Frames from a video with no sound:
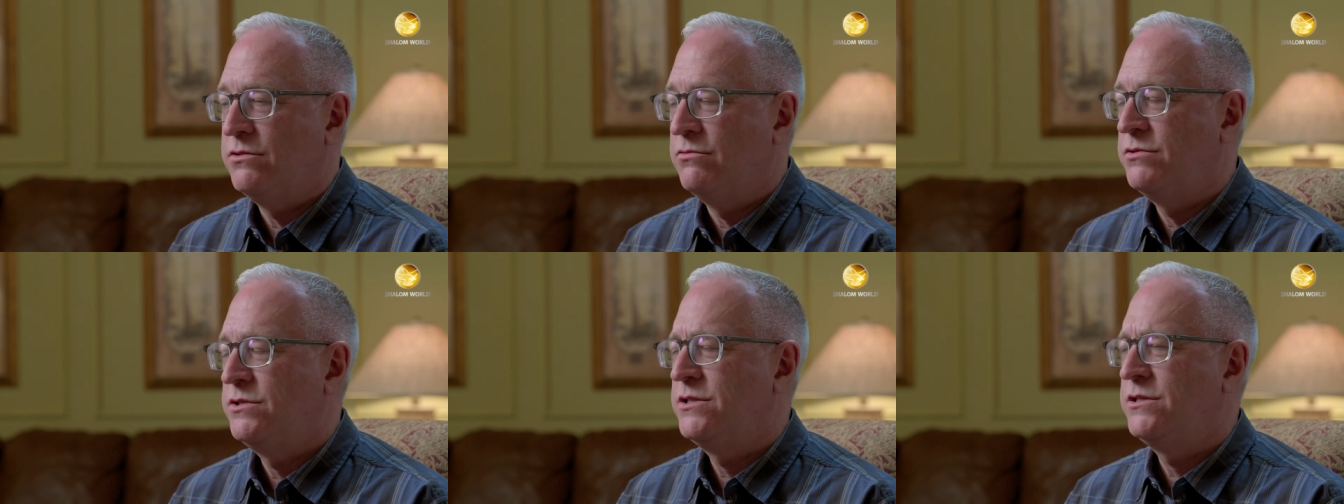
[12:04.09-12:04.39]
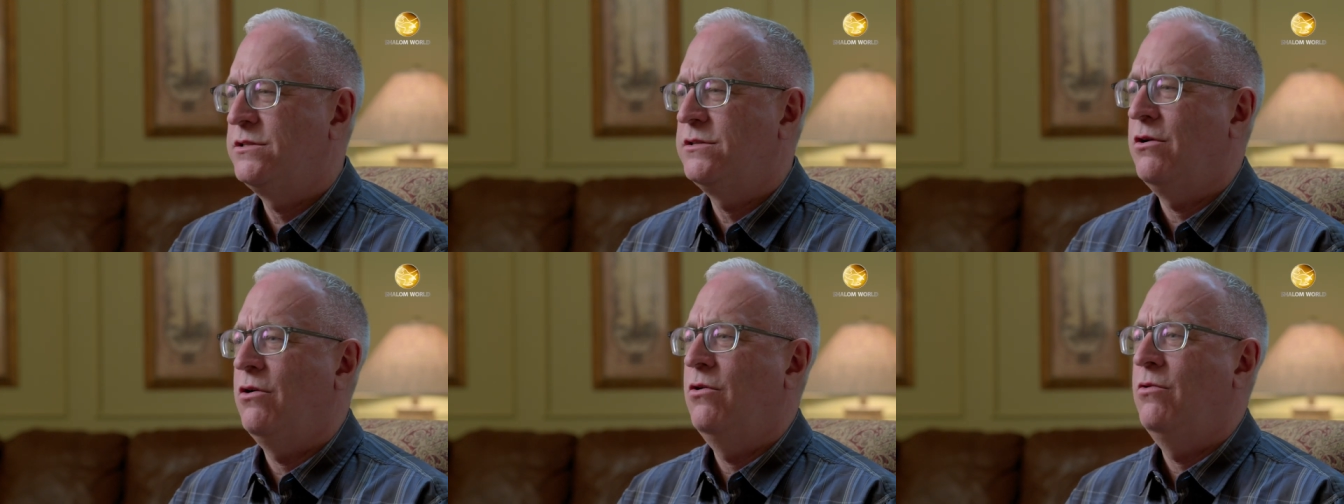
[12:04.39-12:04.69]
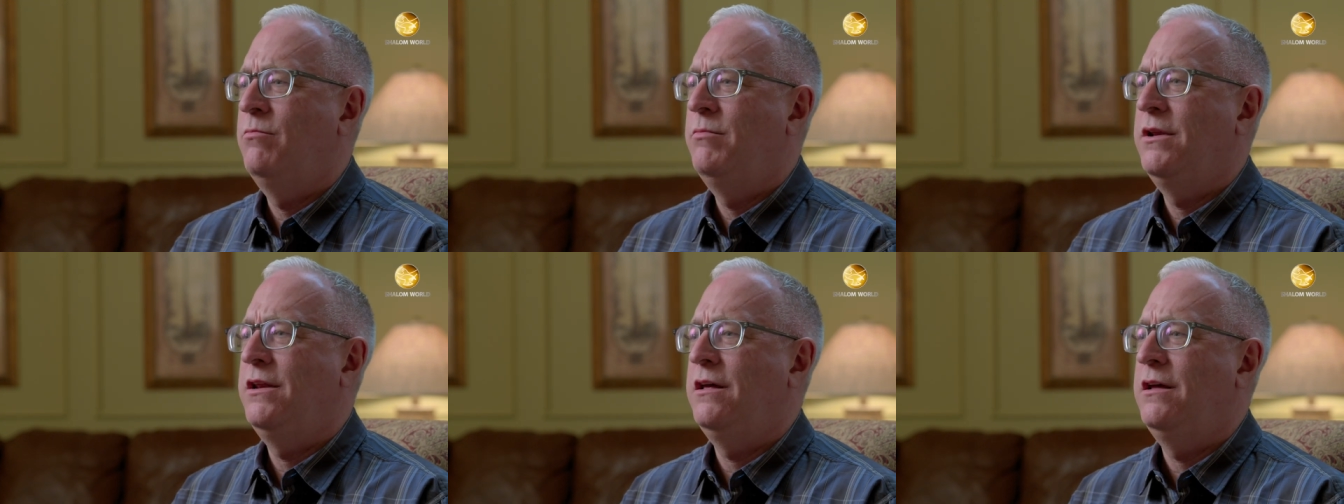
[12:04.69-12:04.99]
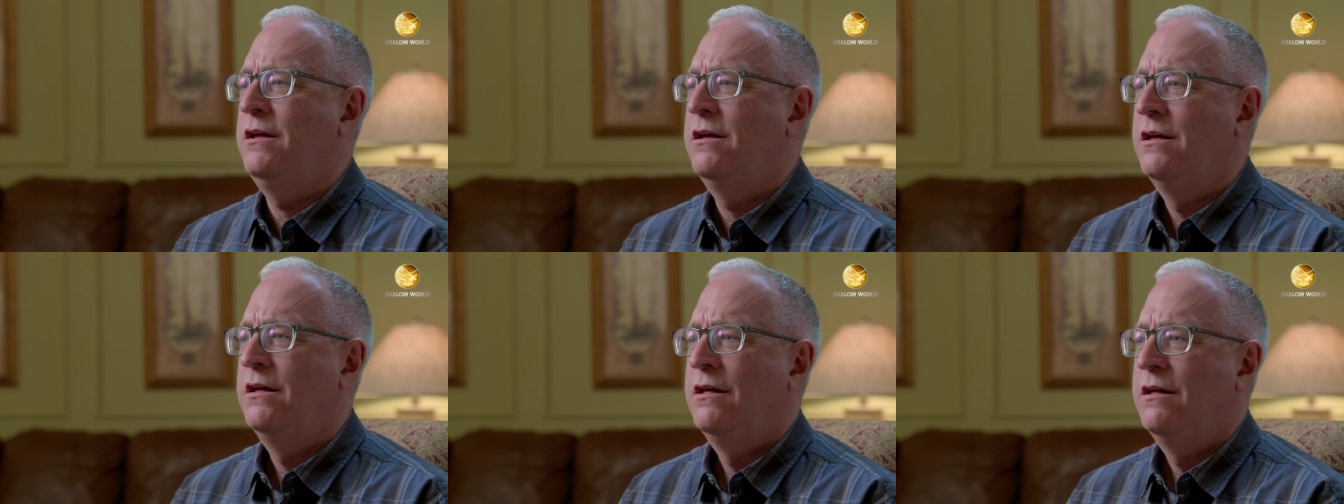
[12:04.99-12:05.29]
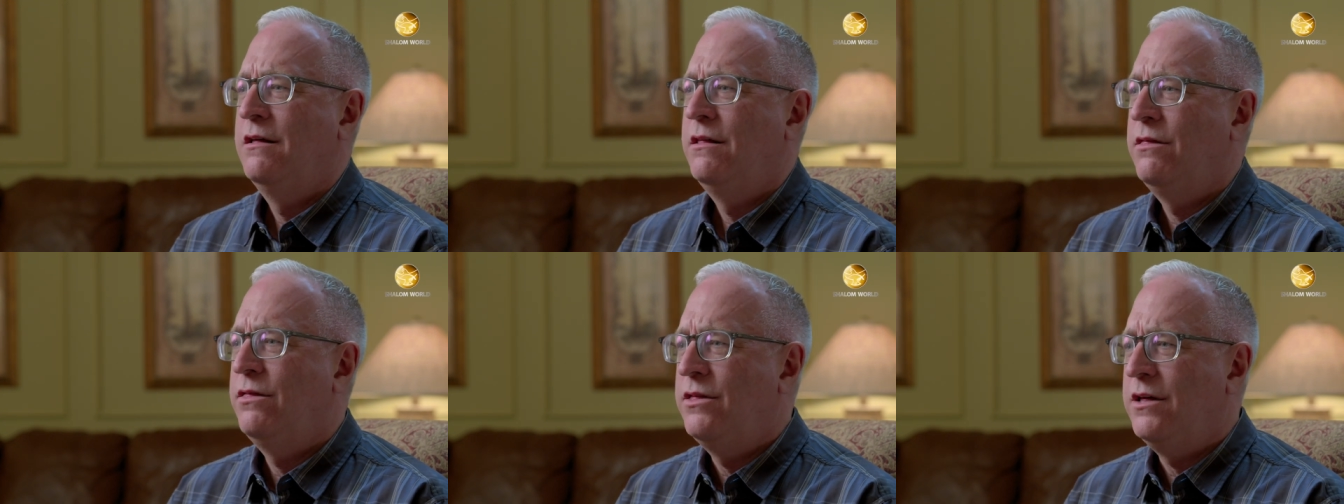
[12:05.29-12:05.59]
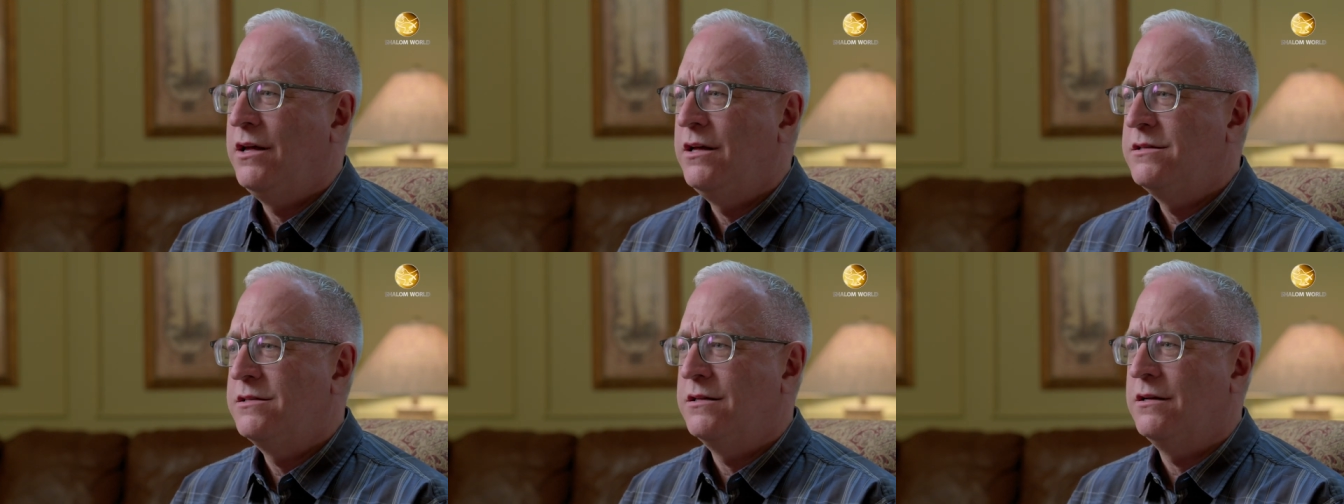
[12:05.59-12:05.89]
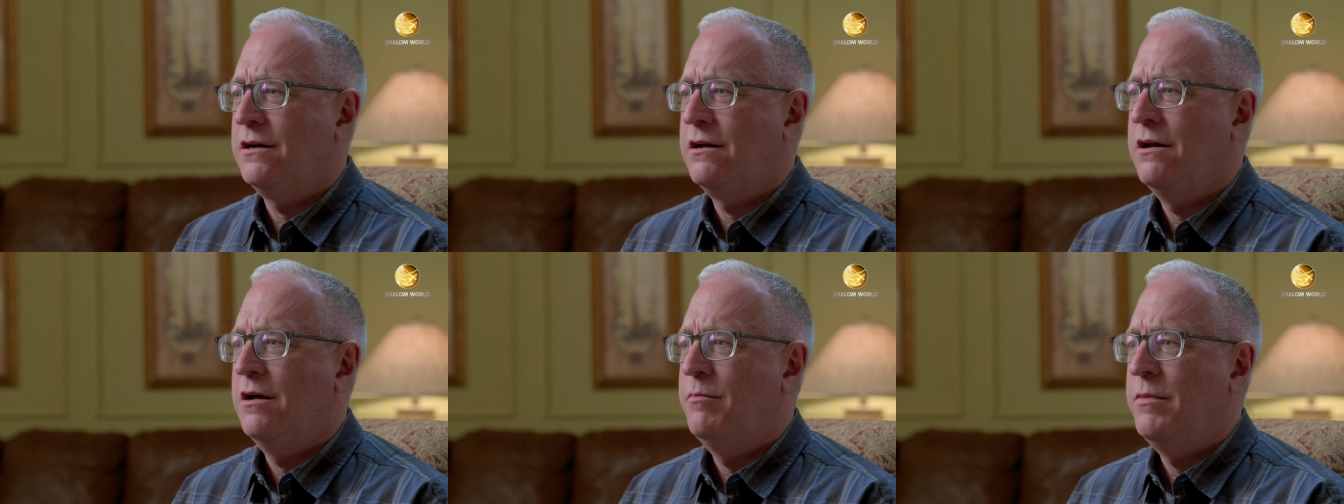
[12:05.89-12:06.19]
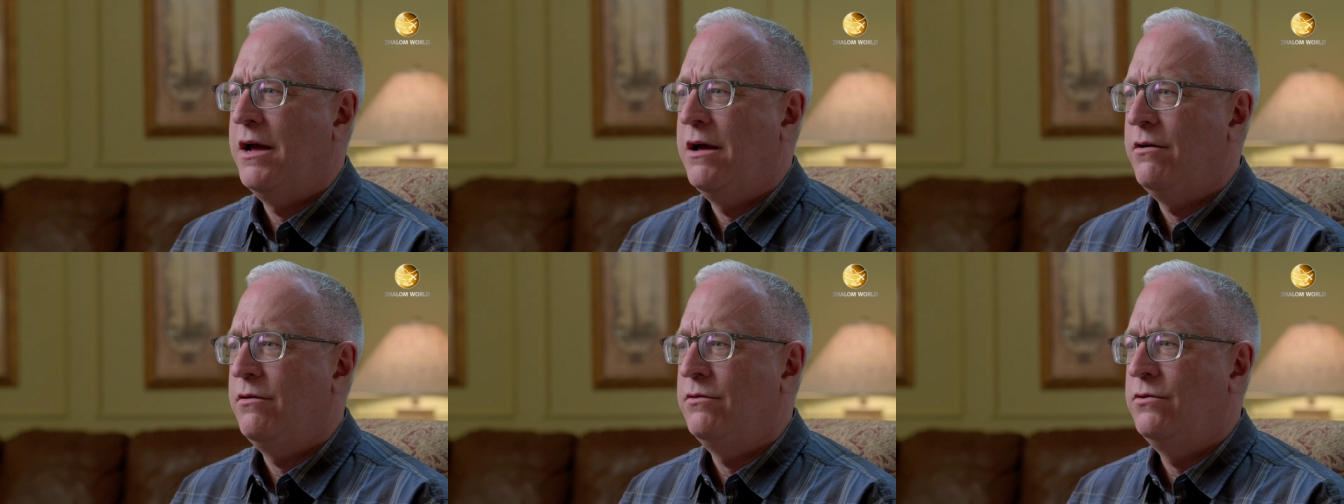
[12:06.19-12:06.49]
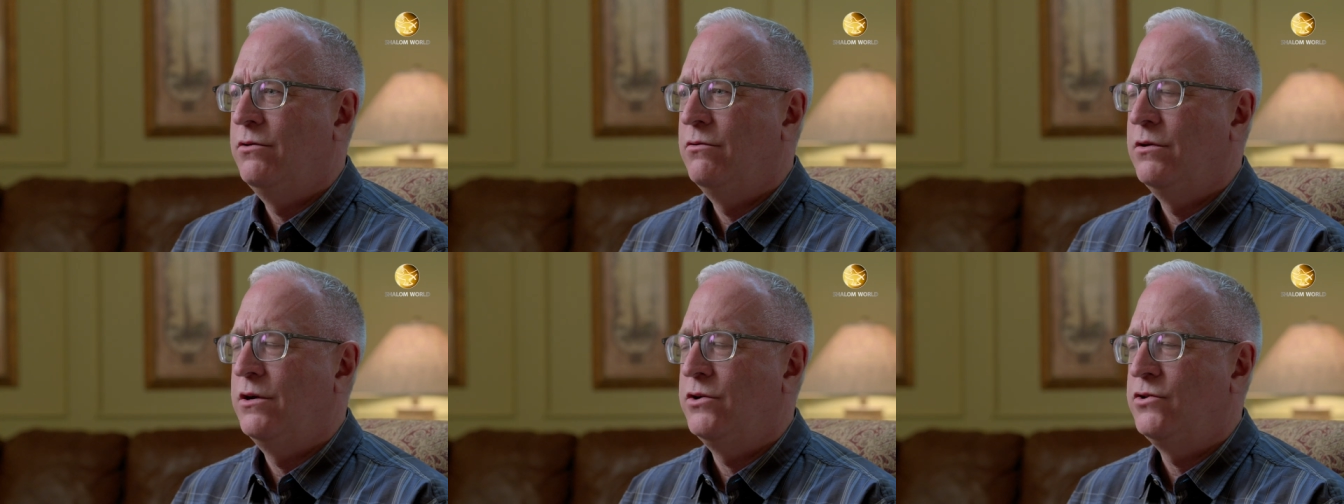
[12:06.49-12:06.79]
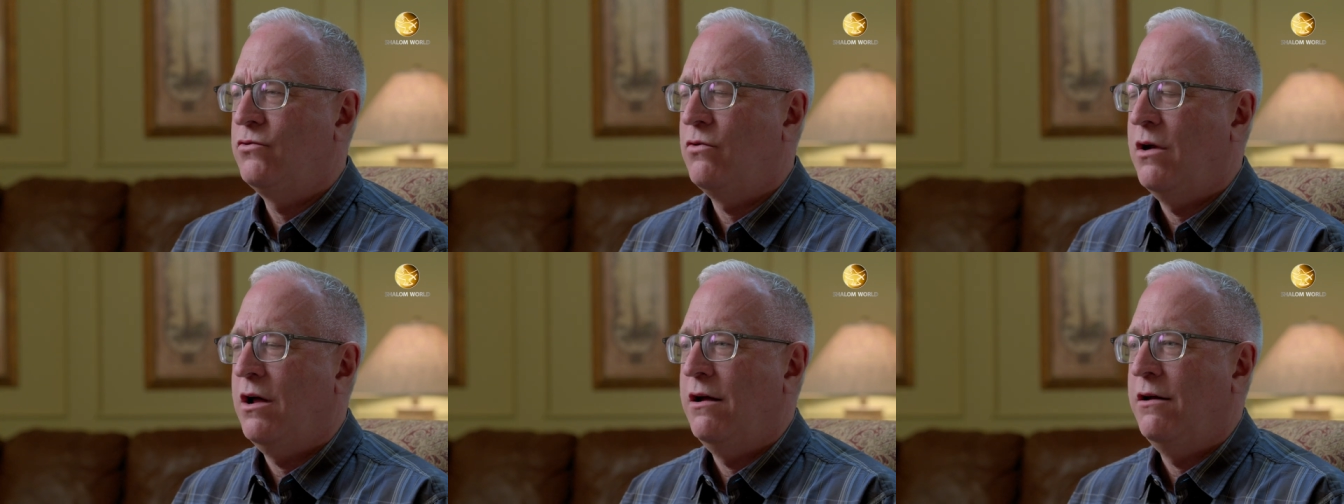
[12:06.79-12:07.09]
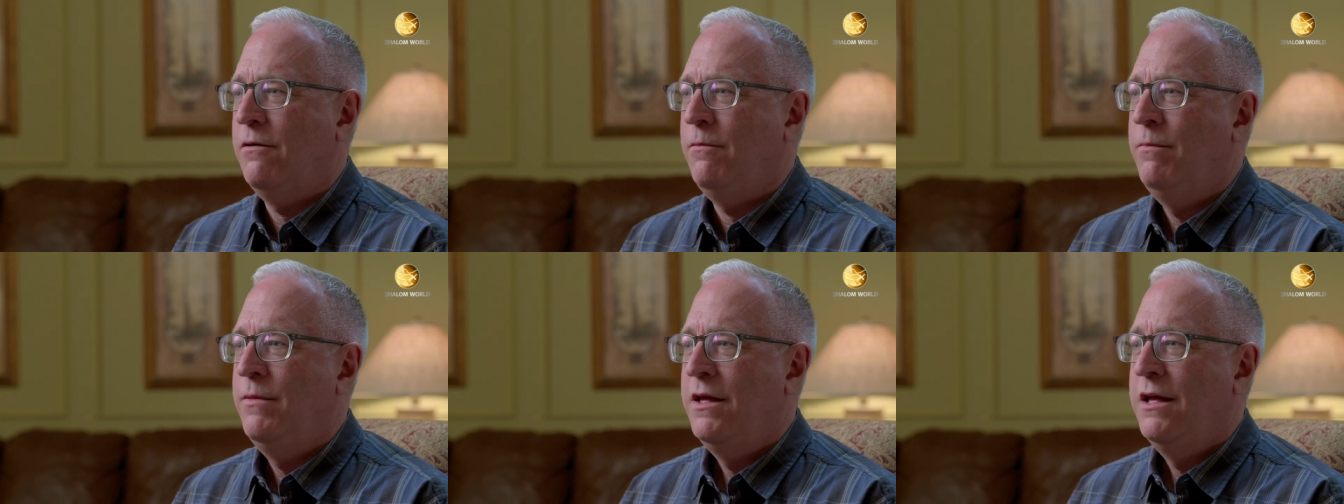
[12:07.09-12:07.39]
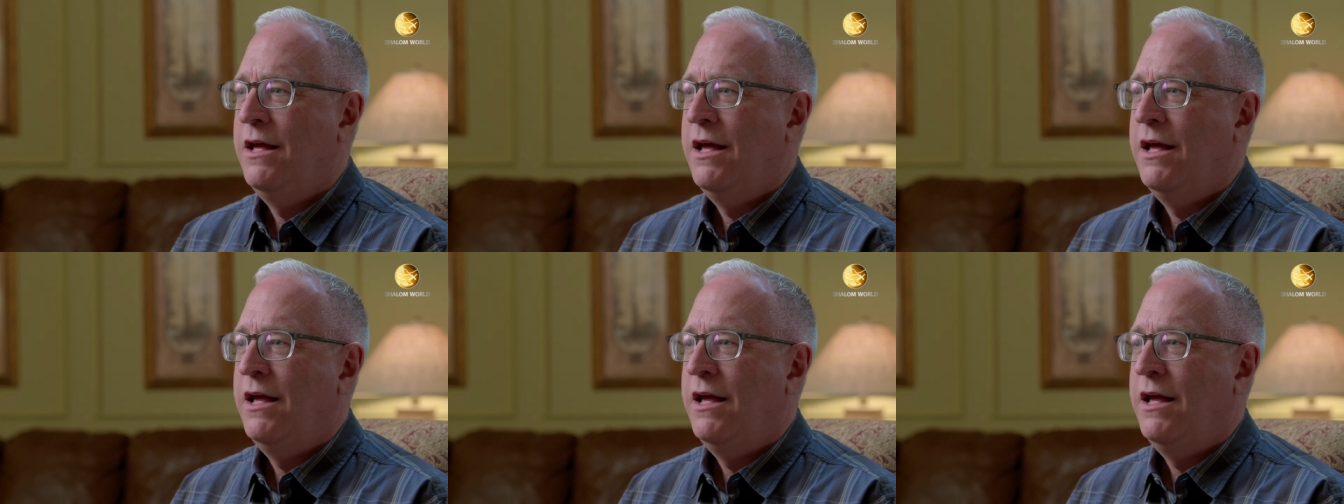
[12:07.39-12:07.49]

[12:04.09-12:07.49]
There's so many things that come out during a trial,